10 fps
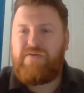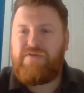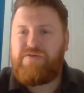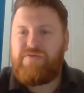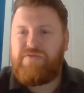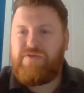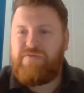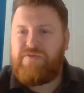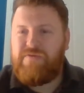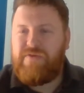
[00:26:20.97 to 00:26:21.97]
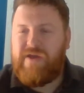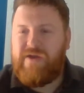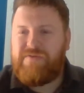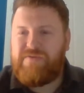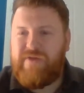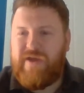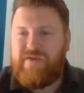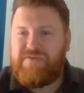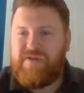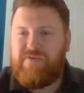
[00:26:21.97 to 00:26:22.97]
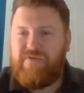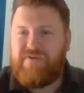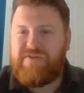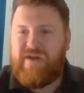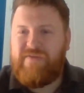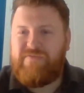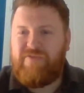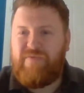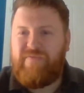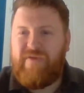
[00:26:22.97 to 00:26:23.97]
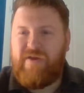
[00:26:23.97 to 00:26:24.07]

Should you do the council AOC queries after or